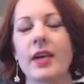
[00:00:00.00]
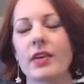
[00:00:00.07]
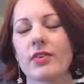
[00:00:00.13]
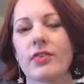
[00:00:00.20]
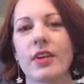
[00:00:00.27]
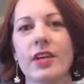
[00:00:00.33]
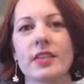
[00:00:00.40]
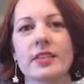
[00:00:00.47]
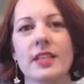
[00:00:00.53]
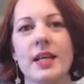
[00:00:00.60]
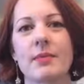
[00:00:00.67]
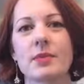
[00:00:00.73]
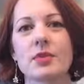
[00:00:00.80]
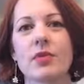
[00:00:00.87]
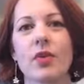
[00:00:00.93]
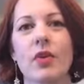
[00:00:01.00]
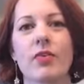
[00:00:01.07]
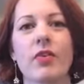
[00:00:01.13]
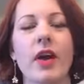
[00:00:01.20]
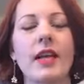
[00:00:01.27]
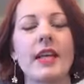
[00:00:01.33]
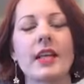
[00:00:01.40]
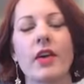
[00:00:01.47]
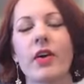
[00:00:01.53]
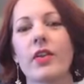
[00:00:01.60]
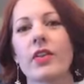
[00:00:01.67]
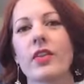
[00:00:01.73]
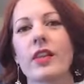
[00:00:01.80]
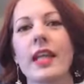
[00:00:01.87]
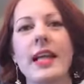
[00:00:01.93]
fingertips for finding all
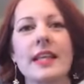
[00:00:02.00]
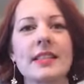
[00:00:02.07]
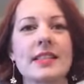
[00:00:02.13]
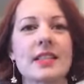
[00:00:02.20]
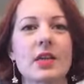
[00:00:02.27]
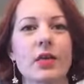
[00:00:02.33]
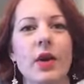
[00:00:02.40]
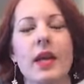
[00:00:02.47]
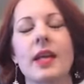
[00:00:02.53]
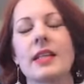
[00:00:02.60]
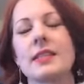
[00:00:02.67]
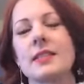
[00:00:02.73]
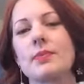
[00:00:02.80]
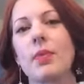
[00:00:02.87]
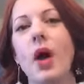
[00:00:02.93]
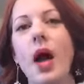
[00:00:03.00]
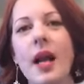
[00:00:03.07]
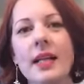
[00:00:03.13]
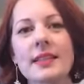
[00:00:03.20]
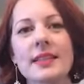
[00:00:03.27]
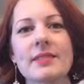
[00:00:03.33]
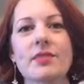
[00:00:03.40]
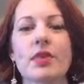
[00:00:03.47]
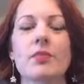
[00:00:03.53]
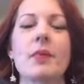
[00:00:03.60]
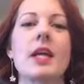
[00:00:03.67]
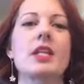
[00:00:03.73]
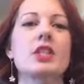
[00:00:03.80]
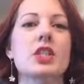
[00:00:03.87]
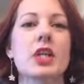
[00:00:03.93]
the latest and greatest product
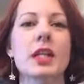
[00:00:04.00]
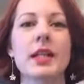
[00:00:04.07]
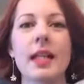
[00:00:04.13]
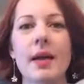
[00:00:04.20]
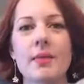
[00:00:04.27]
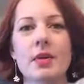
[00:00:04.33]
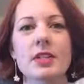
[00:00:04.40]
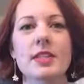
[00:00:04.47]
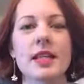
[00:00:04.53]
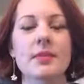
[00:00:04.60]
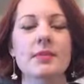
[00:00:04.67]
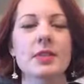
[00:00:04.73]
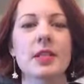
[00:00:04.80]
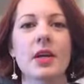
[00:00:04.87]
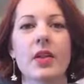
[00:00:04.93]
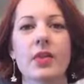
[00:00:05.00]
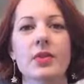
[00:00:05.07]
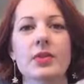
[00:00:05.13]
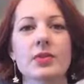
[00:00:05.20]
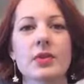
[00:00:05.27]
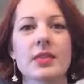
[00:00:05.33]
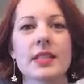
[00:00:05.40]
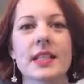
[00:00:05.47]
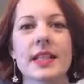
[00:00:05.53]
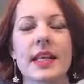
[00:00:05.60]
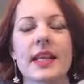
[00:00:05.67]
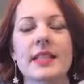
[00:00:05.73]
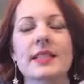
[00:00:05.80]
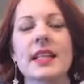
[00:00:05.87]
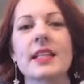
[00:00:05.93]
information, glamour tips, and all those sorts of
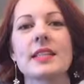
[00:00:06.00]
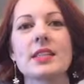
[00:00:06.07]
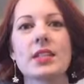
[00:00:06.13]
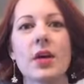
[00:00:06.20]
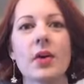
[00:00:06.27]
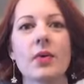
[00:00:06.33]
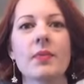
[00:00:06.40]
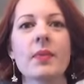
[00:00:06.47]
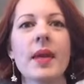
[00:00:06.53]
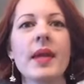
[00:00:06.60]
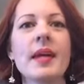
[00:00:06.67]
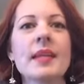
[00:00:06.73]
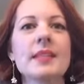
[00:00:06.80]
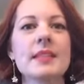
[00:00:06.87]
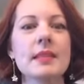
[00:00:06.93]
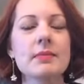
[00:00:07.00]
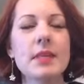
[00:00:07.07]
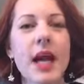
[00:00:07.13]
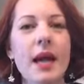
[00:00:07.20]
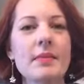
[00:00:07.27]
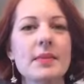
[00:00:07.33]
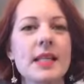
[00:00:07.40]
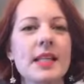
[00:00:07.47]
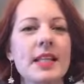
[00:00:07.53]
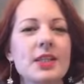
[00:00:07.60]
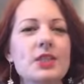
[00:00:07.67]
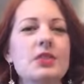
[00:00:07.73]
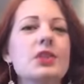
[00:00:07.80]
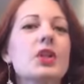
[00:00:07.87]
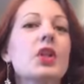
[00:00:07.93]
things. And so sometimes they need
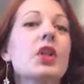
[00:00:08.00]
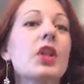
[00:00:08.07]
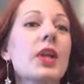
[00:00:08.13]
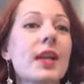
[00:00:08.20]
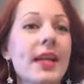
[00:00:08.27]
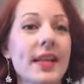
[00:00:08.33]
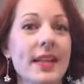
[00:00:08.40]
you to look a